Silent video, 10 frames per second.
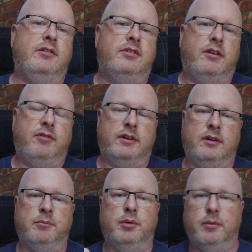say for
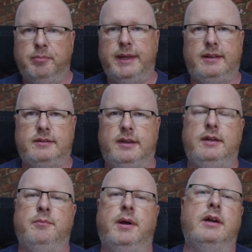example,
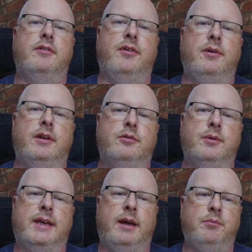built-in microphone into
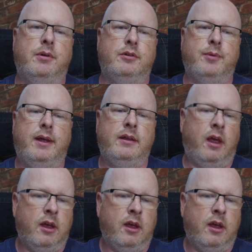a camera as well.